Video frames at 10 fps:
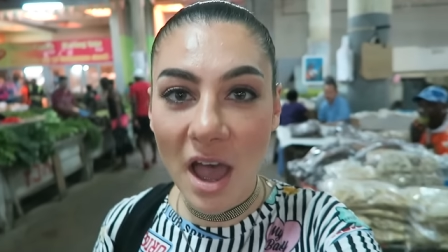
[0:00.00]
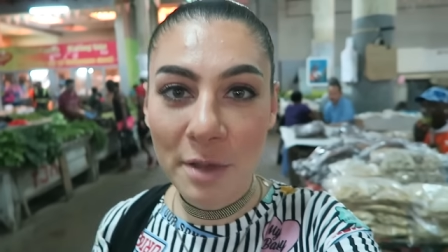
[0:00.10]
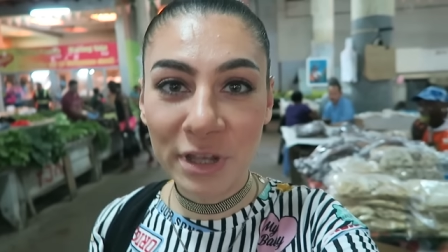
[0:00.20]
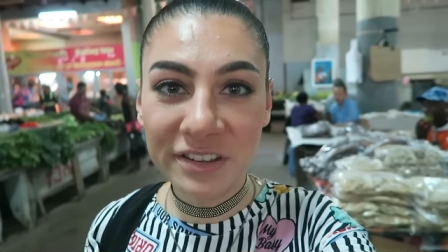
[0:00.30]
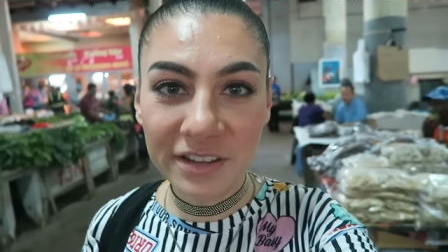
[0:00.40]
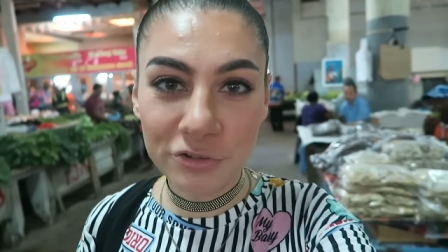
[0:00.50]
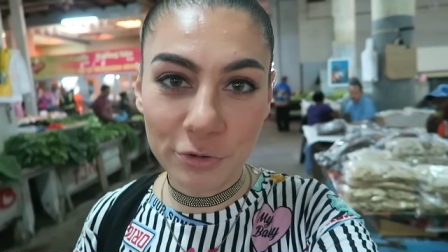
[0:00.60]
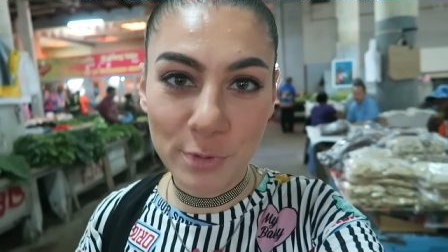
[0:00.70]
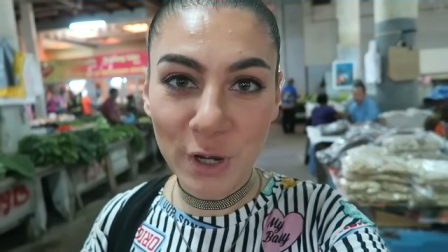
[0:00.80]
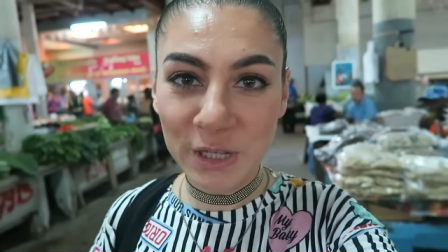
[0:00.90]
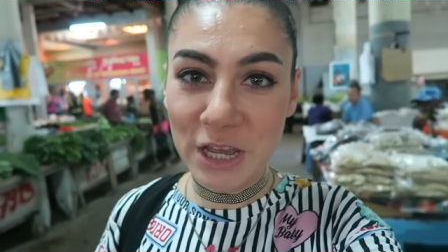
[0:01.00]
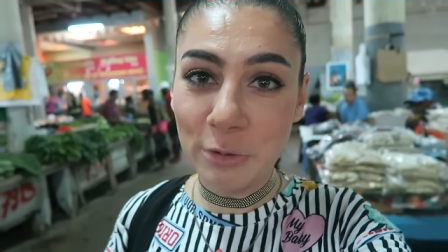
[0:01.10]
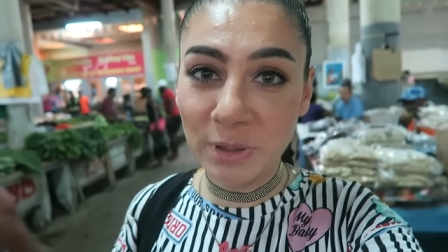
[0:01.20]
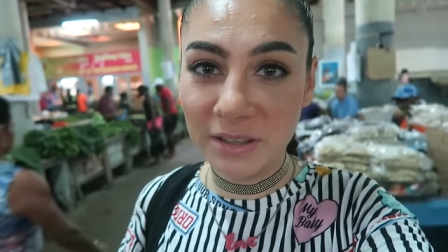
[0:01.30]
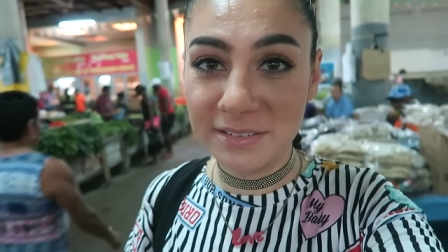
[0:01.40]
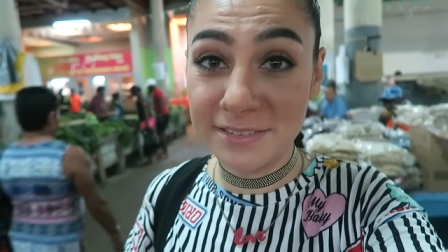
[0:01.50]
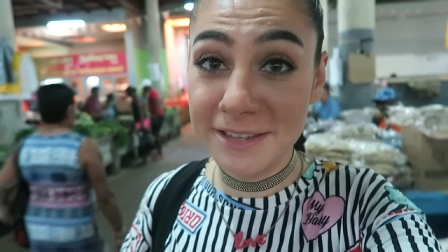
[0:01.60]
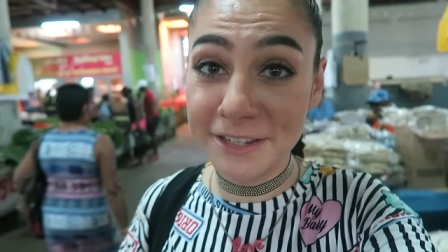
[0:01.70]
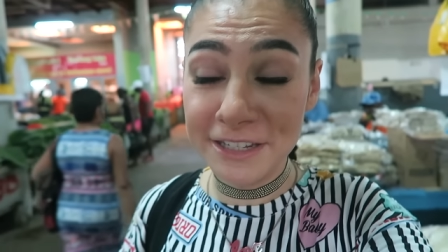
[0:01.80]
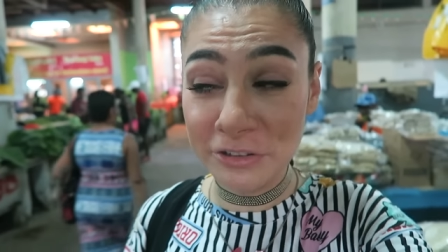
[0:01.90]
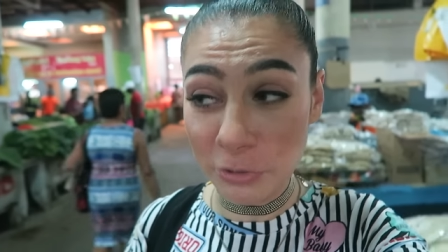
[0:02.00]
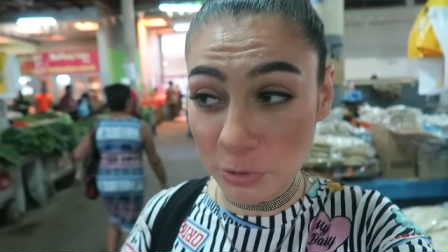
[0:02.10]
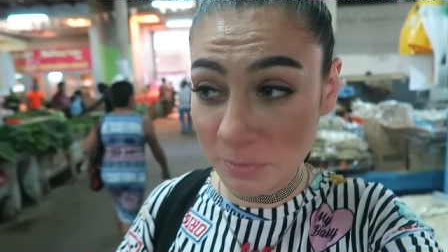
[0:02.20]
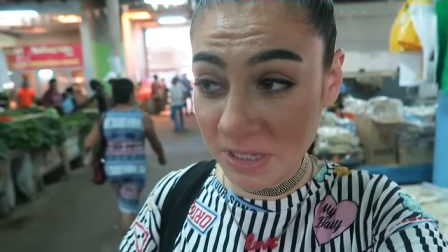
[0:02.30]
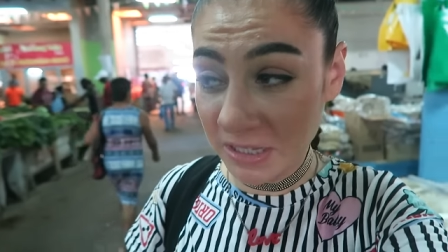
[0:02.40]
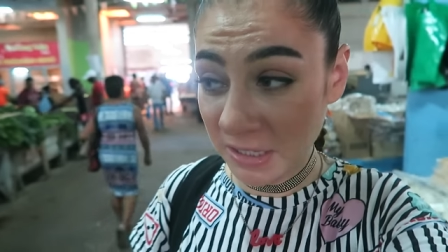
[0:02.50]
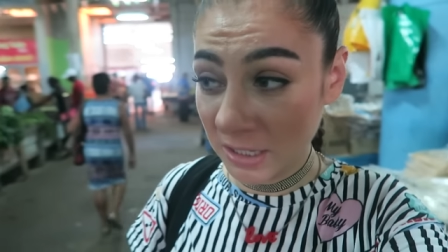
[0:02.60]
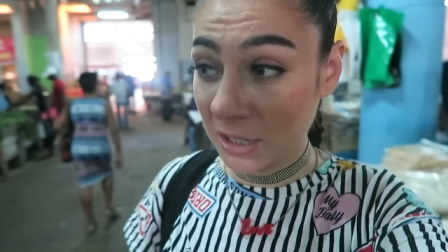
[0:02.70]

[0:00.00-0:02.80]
I'm at a Central Market now because Nadine told me